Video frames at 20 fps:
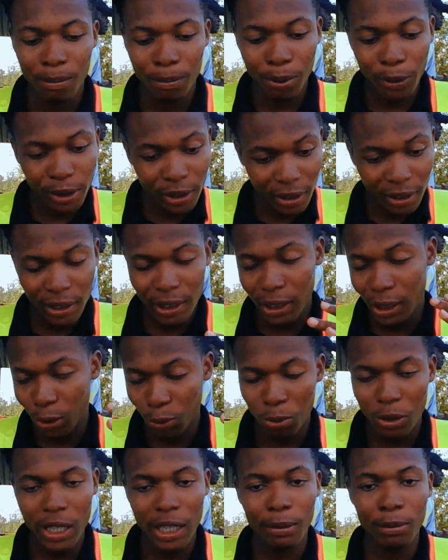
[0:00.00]
But this
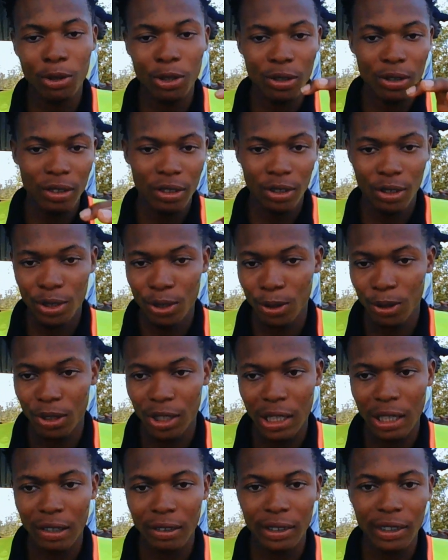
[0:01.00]
way I'm going to take you
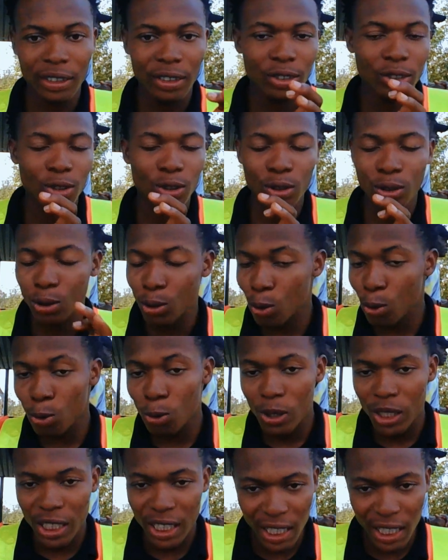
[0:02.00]
on now, it's so